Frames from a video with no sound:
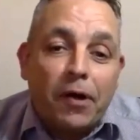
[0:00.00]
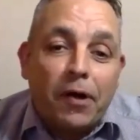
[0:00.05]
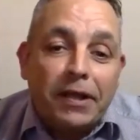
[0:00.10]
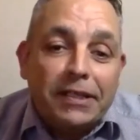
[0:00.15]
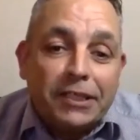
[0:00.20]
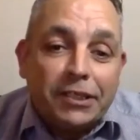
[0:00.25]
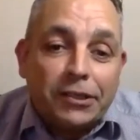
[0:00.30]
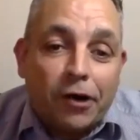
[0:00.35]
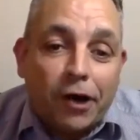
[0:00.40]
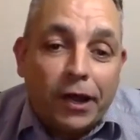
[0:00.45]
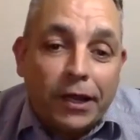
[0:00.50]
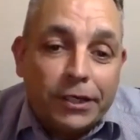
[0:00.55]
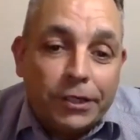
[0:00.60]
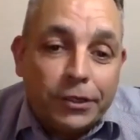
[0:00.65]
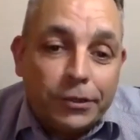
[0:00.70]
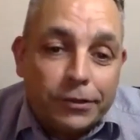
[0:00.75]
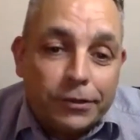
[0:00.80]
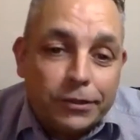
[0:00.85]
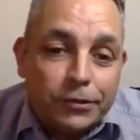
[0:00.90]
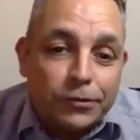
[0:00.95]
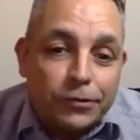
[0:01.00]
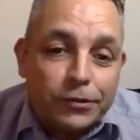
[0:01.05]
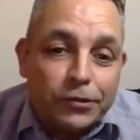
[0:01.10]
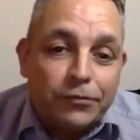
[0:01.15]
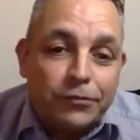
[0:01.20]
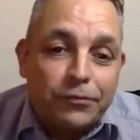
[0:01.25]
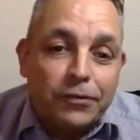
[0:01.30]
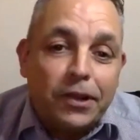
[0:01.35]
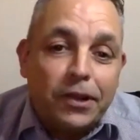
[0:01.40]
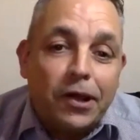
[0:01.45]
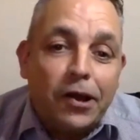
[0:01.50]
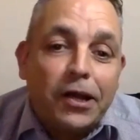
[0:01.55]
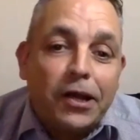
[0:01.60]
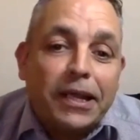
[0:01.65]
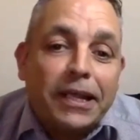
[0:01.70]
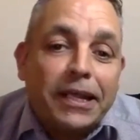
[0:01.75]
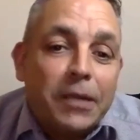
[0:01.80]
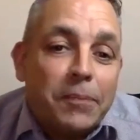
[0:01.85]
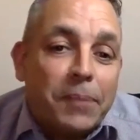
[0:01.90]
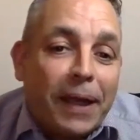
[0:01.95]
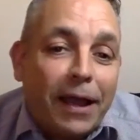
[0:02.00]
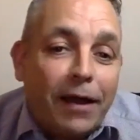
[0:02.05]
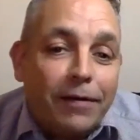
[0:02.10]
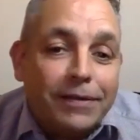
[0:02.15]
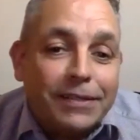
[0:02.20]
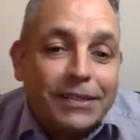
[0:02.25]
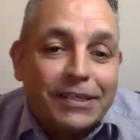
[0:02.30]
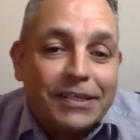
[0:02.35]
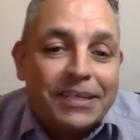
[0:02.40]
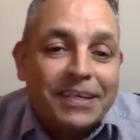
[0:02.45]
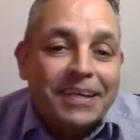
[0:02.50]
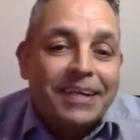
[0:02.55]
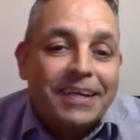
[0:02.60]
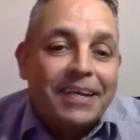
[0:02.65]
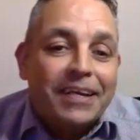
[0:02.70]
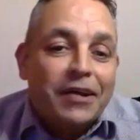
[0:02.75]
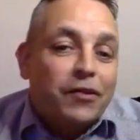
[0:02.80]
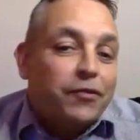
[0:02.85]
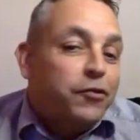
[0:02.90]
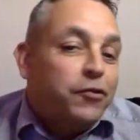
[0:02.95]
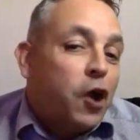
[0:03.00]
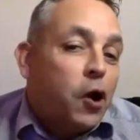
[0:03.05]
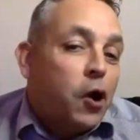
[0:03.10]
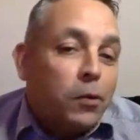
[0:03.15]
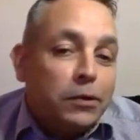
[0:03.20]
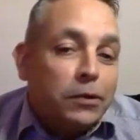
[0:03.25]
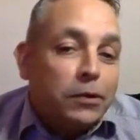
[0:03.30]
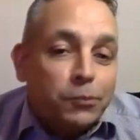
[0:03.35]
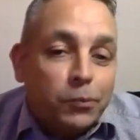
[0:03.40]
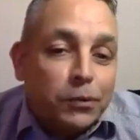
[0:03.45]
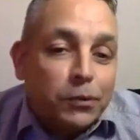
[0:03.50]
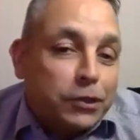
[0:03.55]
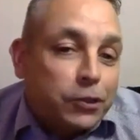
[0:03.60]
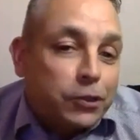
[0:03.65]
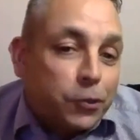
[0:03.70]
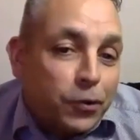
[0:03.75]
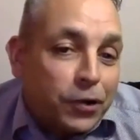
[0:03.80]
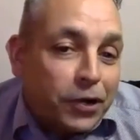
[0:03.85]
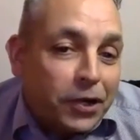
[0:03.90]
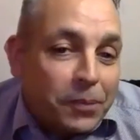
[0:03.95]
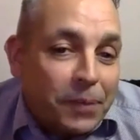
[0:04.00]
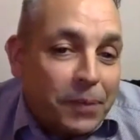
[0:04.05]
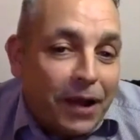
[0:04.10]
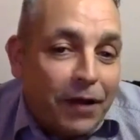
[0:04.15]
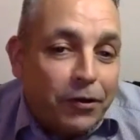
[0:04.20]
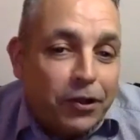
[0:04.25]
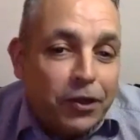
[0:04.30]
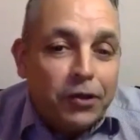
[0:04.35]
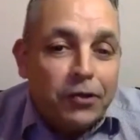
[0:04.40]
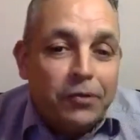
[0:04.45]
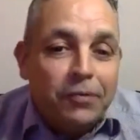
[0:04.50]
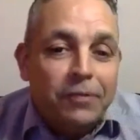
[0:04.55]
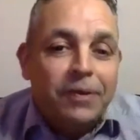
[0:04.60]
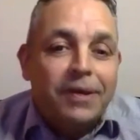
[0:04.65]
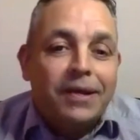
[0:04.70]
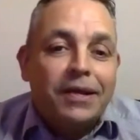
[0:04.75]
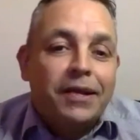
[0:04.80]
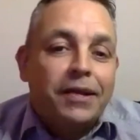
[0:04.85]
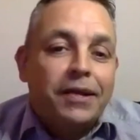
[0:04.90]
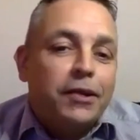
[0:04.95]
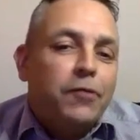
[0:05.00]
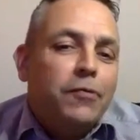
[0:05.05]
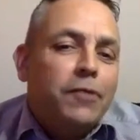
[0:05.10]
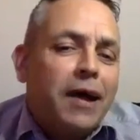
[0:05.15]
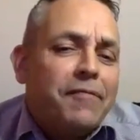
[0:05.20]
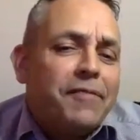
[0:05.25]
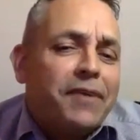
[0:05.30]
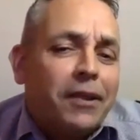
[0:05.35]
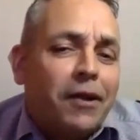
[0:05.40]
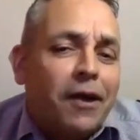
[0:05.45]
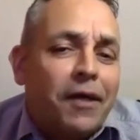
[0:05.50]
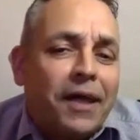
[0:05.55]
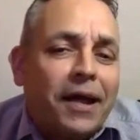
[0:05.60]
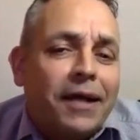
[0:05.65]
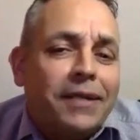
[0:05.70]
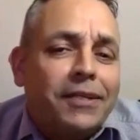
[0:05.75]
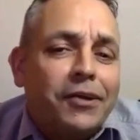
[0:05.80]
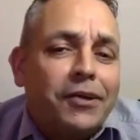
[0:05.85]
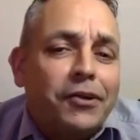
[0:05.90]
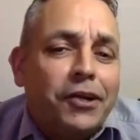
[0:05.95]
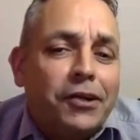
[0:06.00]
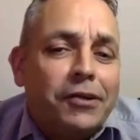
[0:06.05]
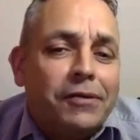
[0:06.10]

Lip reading: side. You're sort of lurking about. No one was talking about you. You love it like that, don't you?